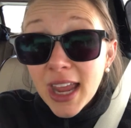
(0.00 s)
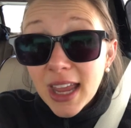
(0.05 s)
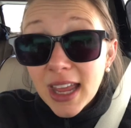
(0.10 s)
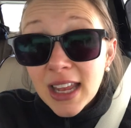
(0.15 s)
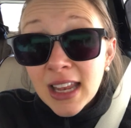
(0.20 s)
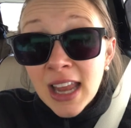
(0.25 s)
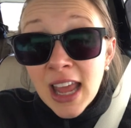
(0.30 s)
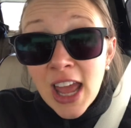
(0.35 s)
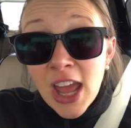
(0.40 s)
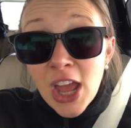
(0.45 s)

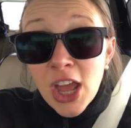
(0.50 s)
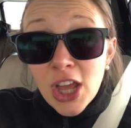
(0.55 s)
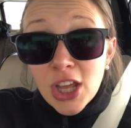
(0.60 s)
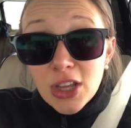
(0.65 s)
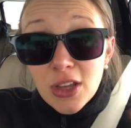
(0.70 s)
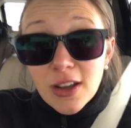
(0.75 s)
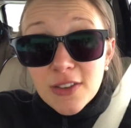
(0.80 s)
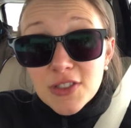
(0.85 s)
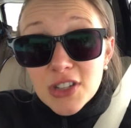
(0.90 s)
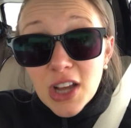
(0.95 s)
and
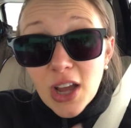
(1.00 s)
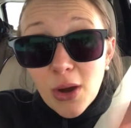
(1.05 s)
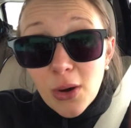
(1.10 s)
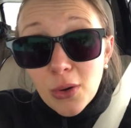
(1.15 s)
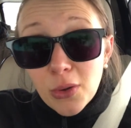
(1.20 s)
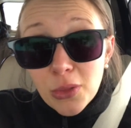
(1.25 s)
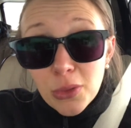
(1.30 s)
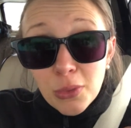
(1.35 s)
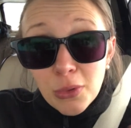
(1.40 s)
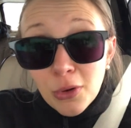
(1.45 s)
you have to go
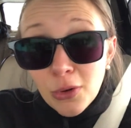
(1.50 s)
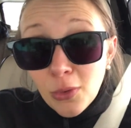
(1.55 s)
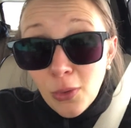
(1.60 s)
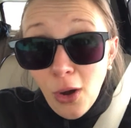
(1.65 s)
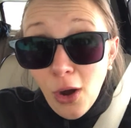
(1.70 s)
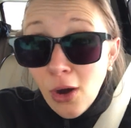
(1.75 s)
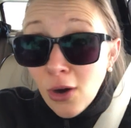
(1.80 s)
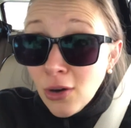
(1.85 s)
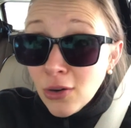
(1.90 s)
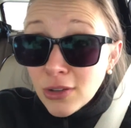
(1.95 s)
through
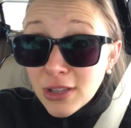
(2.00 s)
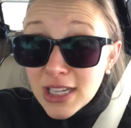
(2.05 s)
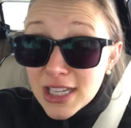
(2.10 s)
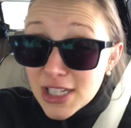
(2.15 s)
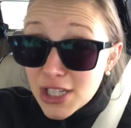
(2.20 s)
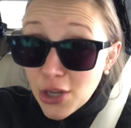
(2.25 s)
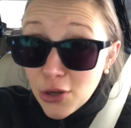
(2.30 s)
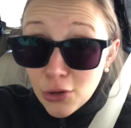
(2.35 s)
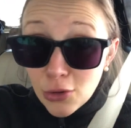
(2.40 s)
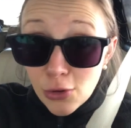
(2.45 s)
all
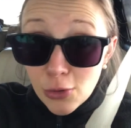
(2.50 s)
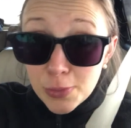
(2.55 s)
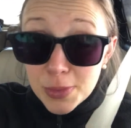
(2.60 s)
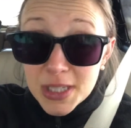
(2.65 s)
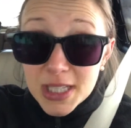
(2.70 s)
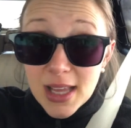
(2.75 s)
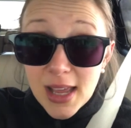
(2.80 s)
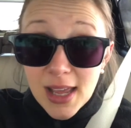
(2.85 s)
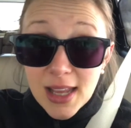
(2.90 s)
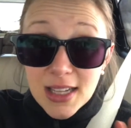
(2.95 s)
these
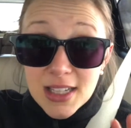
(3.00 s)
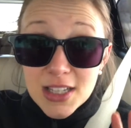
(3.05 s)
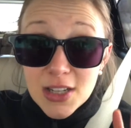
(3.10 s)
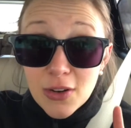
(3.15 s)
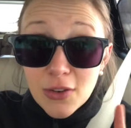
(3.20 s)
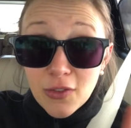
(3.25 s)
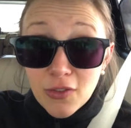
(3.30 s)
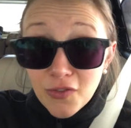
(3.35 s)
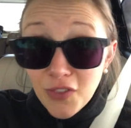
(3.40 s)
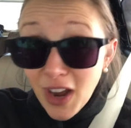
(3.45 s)
hoops. And
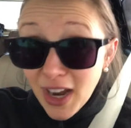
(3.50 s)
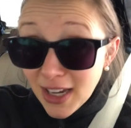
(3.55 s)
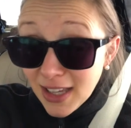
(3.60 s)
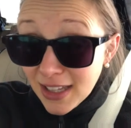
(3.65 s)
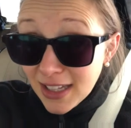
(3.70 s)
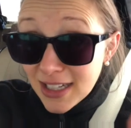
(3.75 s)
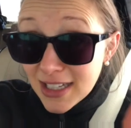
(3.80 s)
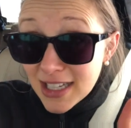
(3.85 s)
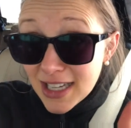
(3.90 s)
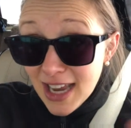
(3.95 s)
so
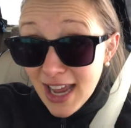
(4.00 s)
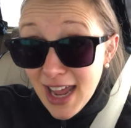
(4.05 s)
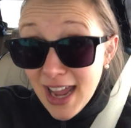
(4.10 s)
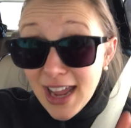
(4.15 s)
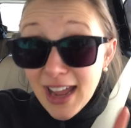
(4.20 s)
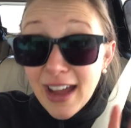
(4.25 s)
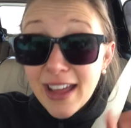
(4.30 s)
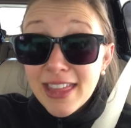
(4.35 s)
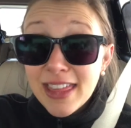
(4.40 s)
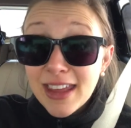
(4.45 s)
finally today,
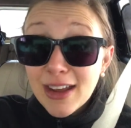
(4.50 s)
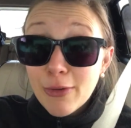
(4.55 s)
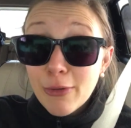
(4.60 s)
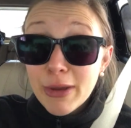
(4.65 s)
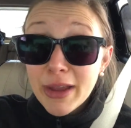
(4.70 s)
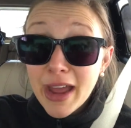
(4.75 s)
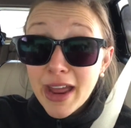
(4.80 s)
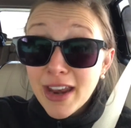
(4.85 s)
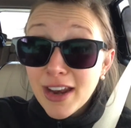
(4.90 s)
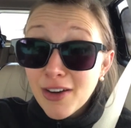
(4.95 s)
I think we
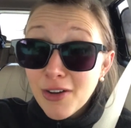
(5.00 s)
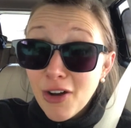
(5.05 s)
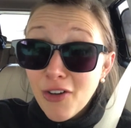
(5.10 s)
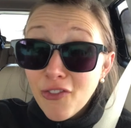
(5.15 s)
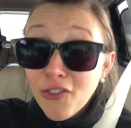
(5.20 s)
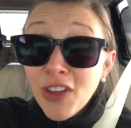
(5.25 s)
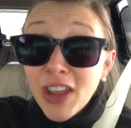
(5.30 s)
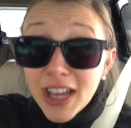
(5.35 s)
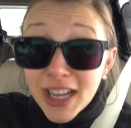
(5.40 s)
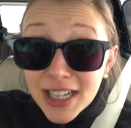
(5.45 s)
got it all
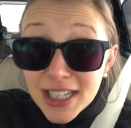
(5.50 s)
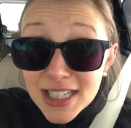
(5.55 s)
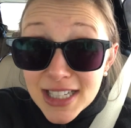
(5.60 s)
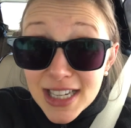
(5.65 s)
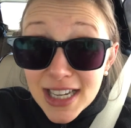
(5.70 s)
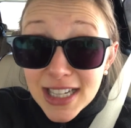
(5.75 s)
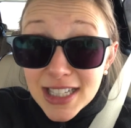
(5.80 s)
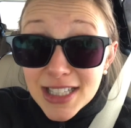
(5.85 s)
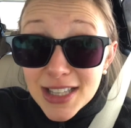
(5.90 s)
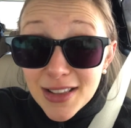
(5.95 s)
fixed,
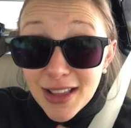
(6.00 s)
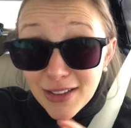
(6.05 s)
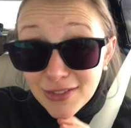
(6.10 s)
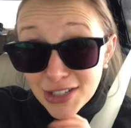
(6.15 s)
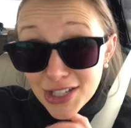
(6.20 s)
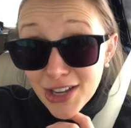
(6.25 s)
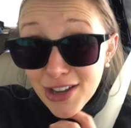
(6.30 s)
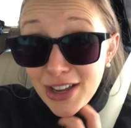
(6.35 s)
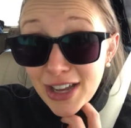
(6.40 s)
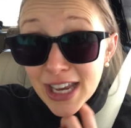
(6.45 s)
and so that was
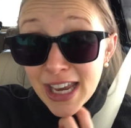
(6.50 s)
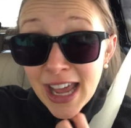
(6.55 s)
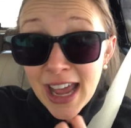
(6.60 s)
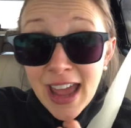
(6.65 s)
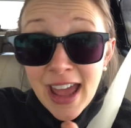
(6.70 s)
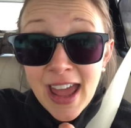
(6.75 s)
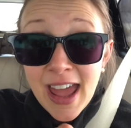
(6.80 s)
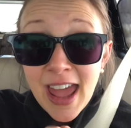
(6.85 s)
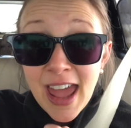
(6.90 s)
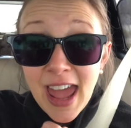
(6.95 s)
good.
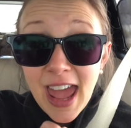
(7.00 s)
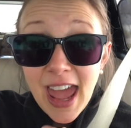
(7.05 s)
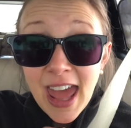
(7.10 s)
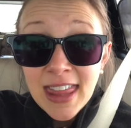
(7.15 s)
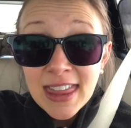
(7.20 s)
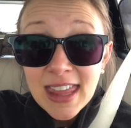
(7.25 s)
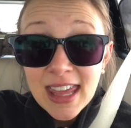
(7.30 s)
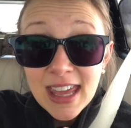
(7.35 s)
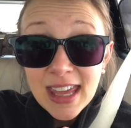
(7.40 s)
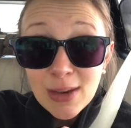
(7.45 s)

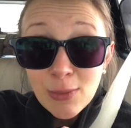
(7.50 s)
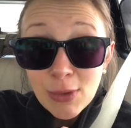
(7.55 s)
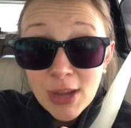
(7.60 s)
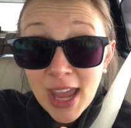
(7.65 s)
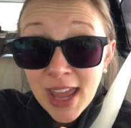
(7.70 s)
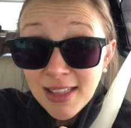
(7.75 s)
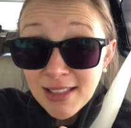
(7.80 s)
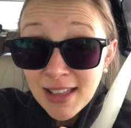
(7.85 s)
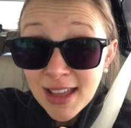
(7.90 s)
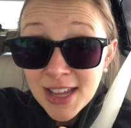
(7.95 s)
And then we
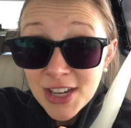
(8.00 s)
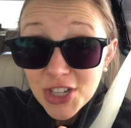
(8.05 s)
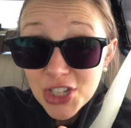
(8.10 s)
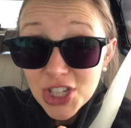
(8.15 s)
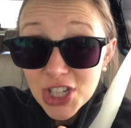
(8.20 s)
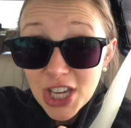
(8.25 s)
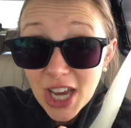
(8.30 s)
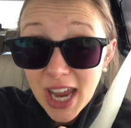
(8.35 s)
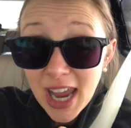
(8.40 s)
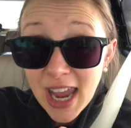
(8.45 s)
ate
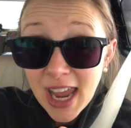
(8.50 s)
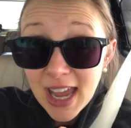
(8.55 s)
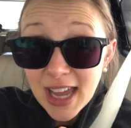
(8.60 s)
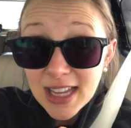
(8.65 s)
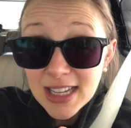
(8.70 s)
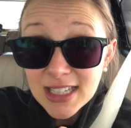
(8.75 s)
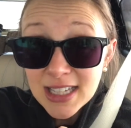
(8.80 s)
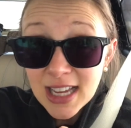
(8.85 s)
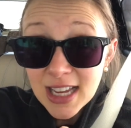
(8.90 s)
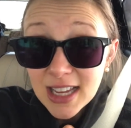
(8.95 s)
lunch
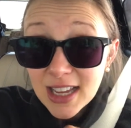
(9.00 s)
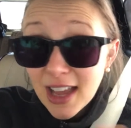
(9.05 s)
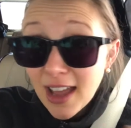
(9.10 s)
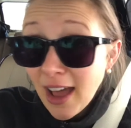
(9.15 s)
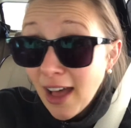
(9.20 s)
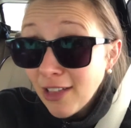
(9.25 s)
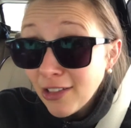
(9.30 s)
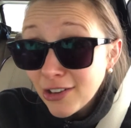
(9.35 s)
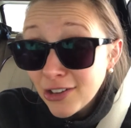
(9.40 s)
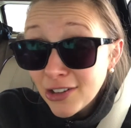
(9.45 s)
and
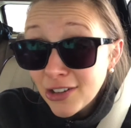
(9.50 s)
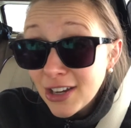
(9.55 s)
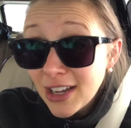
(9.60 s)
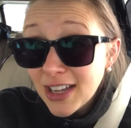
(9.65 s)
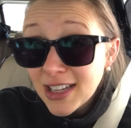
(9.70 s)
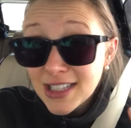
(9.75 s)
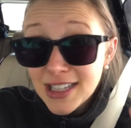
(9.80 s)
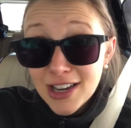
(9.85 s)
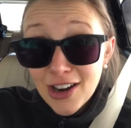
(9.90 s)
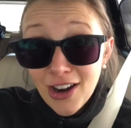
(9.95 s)
colored
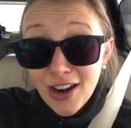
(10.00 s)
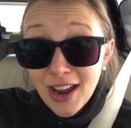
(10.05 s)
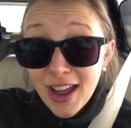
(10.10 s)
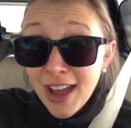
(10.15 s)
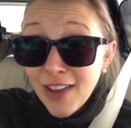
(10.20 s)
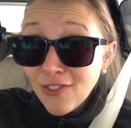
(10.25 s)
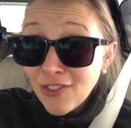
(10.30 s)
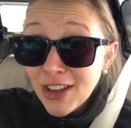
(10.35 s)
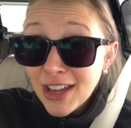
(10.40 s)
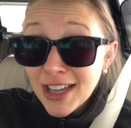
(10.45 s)
and did our
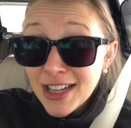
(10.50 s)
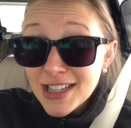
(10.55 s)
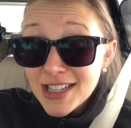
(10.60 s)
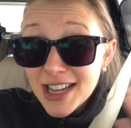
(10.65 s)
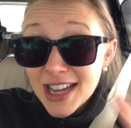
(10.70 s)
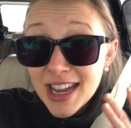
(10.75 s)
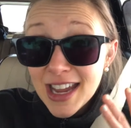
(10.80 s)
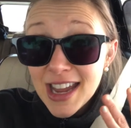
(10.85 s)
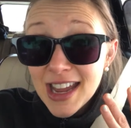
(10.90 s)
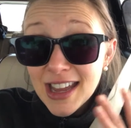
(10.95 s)
Advent,
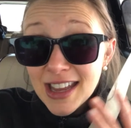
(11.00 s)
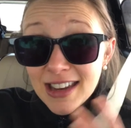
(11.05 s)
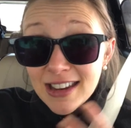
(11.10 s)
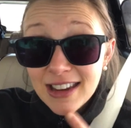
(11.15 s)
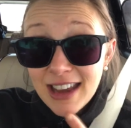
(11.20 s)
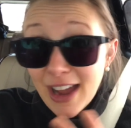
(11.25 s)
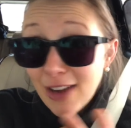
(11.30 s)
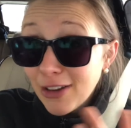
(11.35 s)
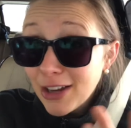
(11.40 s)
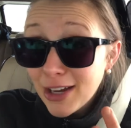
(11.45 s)
and
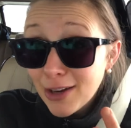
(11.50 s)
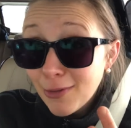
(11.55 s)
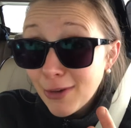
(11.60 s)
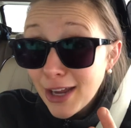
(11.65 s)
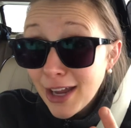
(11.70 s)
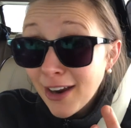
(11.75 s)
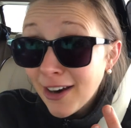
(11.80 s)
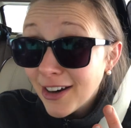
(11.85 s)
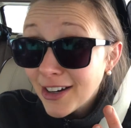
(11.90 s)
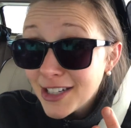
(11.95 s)
now here
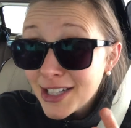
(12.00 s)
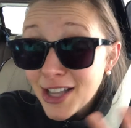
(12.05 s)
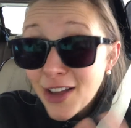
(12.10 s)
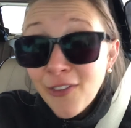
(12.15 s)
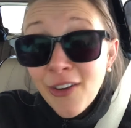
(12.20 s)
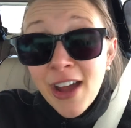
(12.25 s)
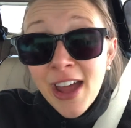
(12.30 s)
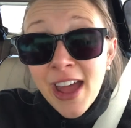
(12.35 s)
we are. So